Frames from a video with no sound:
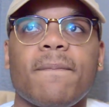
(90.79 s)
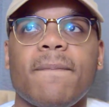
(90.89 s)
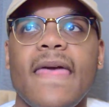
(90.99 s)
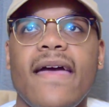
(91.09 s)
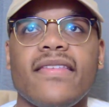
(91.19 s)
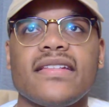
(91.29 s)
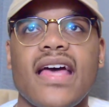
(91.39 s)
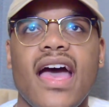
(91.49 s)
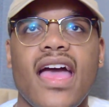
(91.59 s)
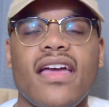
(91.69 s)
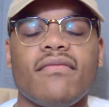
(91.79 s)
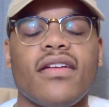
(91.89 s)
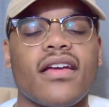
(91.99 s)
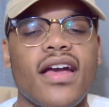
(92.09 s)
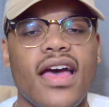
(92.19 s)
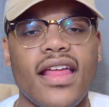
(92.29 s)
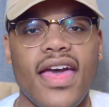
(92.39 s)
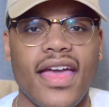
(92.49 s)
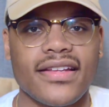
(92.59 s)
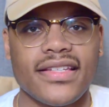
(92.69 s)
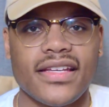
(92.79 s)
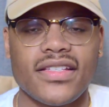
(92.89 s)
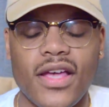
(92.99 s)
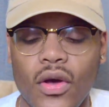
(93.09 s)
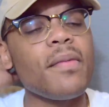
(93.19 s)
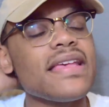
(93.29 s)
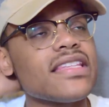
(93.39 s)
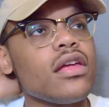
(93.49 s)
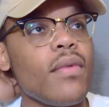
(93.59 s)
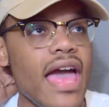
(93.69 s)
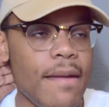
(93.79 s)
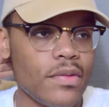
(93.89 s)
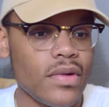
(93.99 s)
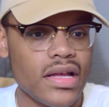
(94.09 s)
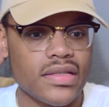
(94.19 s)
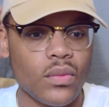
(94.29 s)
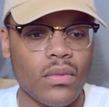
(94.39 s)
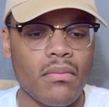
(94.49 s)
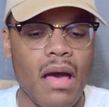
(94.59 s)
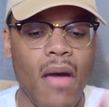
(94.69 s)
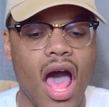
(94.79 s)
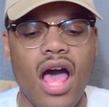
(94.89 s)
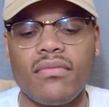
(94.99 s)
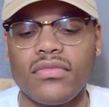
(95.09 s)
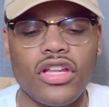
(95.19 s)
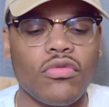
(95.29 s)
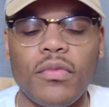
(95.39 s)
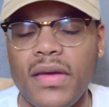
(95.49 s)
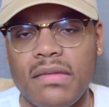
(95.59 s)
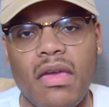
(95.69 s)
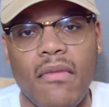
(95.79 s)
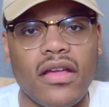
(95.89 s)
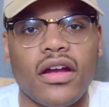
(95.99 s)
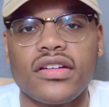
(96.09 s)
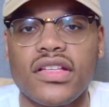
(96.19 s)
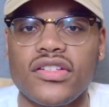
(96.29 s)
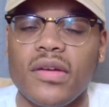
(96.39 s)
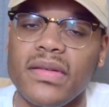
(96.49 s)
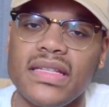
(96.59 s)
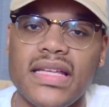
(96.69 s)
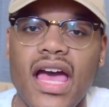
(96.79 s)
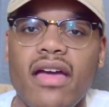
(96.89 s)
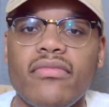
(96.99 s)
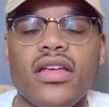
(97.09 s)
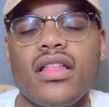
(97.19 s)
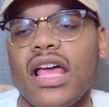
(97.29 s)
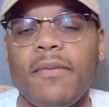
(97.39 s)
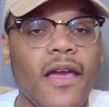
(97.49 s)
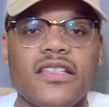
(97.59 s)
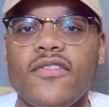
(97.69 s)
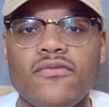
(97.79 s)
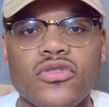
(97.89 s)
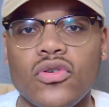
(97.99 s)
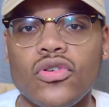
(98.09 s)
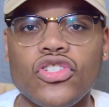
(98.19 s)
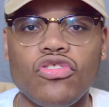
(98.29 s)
at the time, kind of hectic. So basically what happened was, my mom, you know, would pick me and my younger sister up at the time, like pick us up from school.